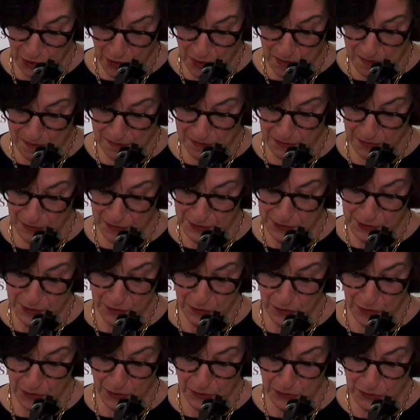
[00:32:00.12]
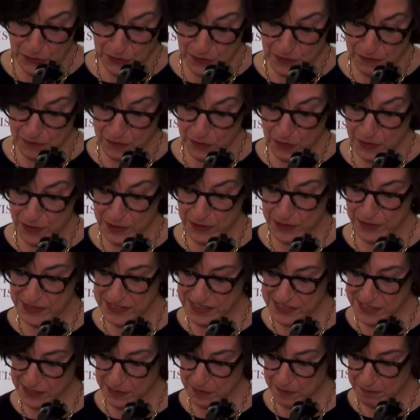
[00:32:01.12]
home first in order to avoid the
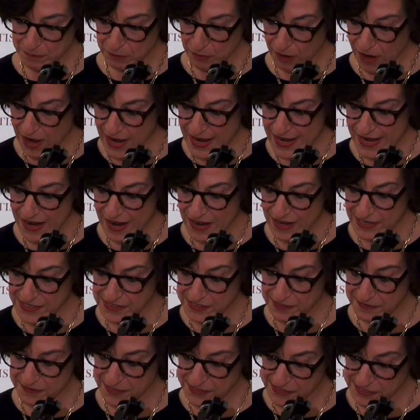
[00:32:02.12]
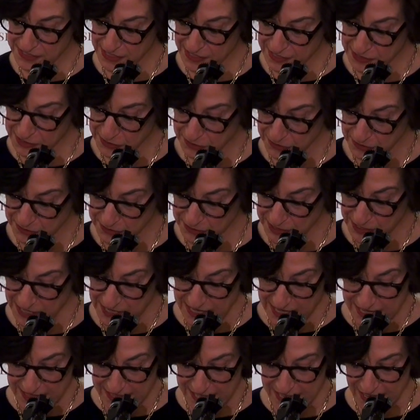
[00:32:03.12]
still prying eyes of the censors,
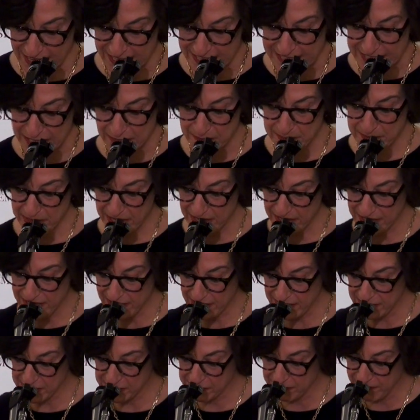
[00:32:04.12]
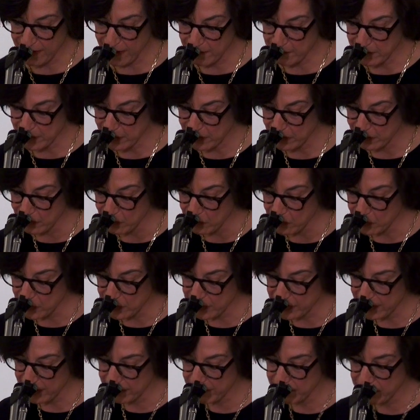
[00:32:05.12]
the idea being that his family
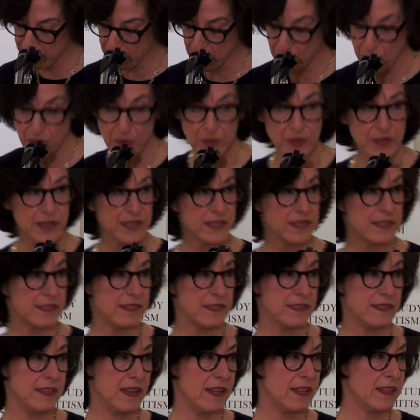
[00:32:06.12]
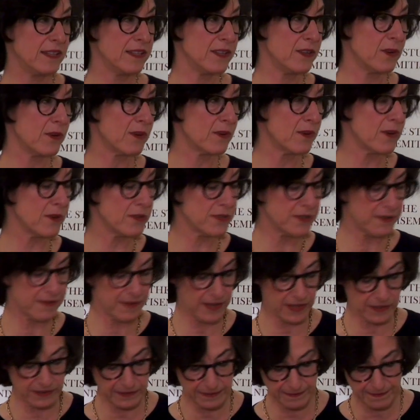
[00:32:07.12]
would then forward it to Eleanor
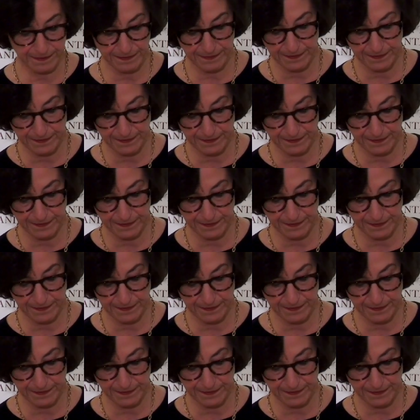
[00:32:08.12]
Roosevelt.